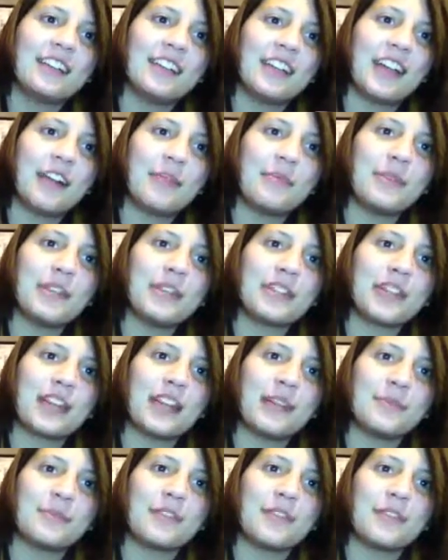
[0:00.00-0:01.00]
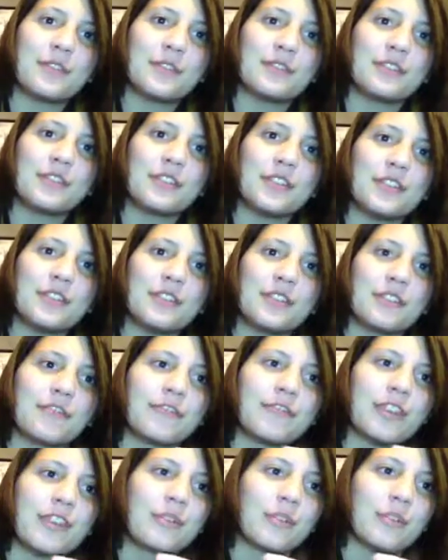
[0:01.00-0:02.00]
How many times have you seen your
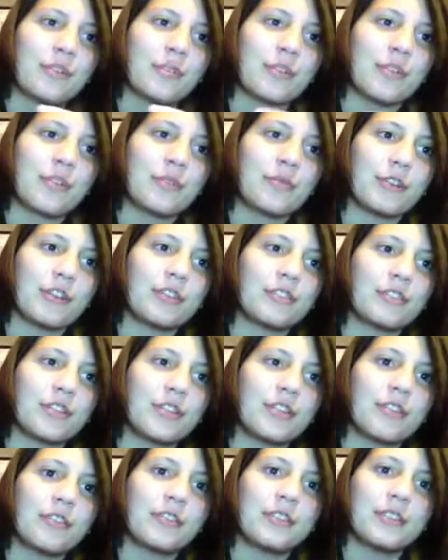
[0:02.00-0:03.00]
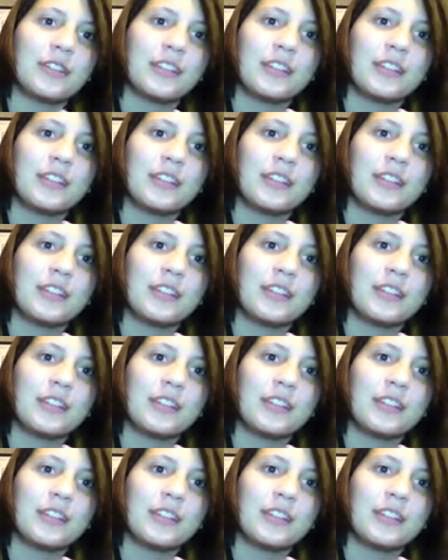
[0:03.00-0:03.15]
favorite Broadway show?